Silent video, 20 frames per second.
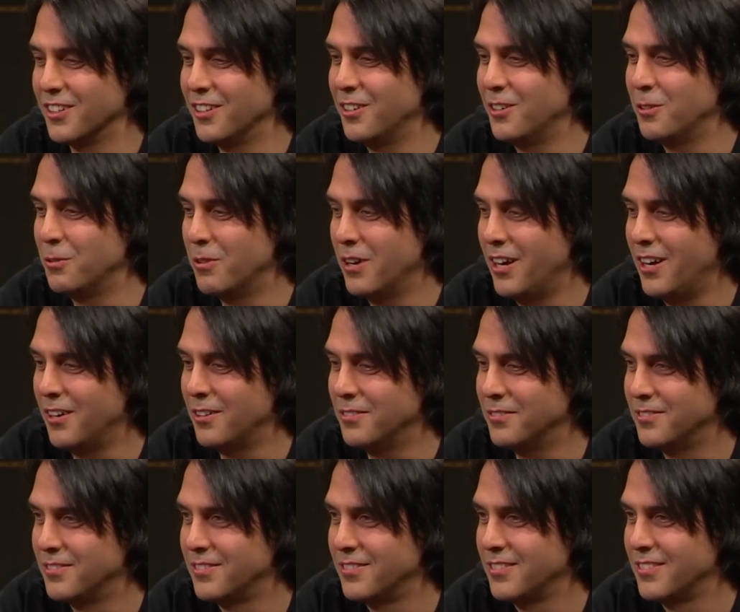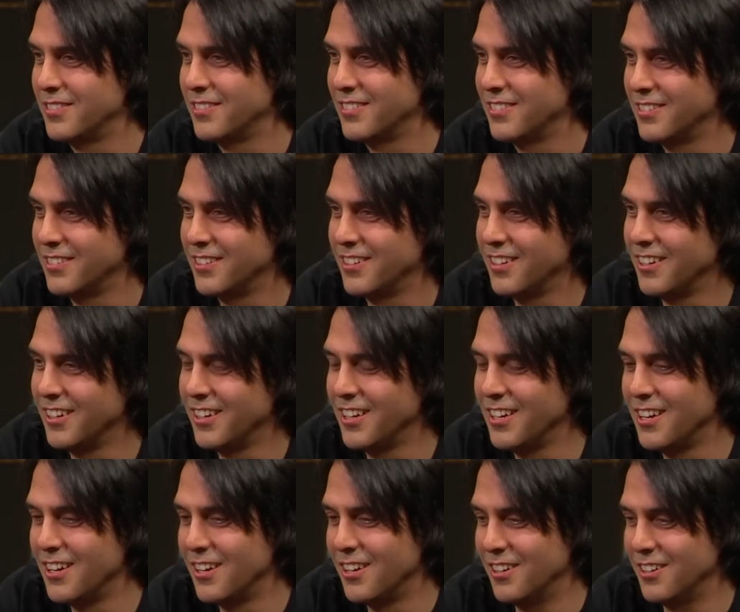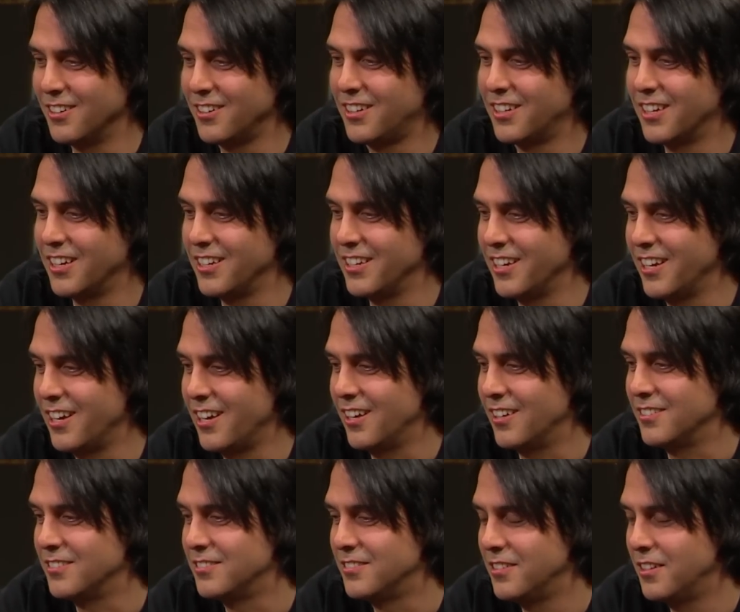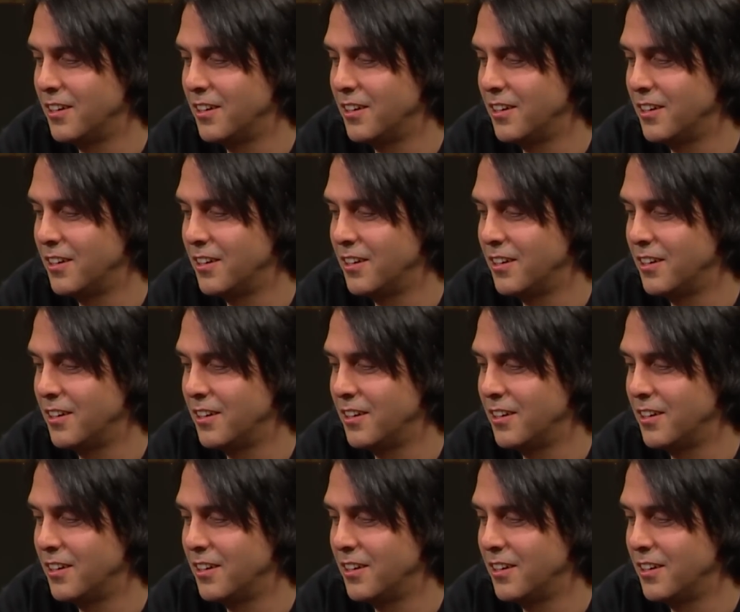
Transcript: Oh wow. Just throw you a curve here. Okay. Yeah.